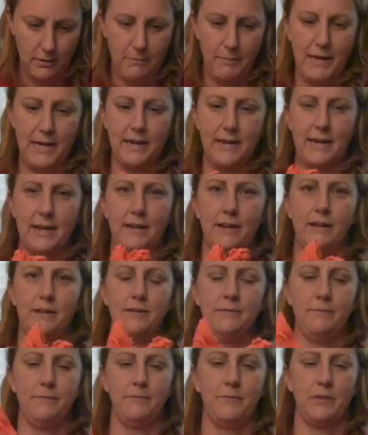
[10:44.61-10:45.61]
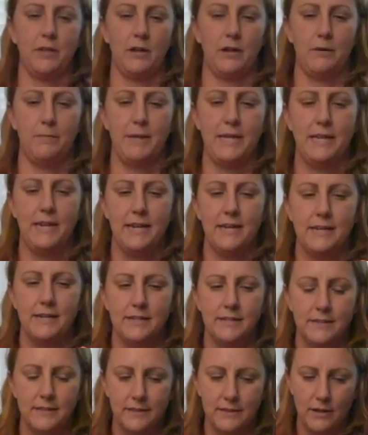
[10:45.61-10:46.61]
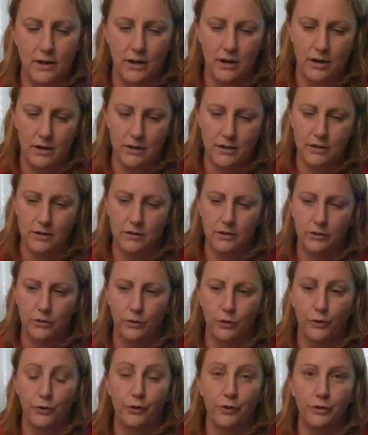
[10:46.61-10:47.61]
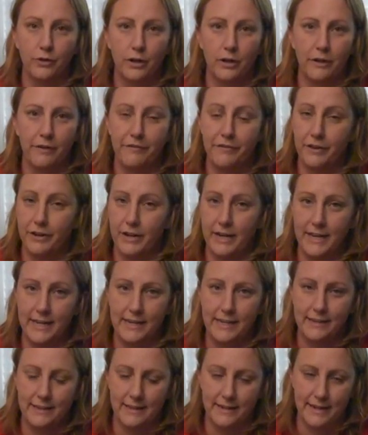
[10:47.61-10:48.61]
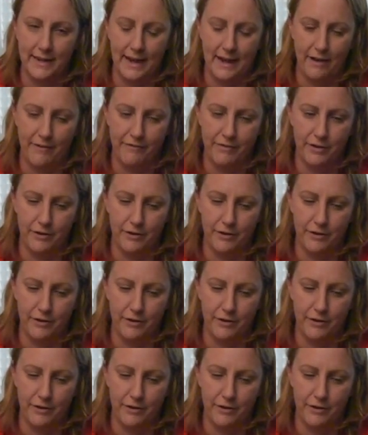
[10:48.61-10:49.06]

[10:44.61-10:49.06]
bandana. Bandanas are a very handy thing to have.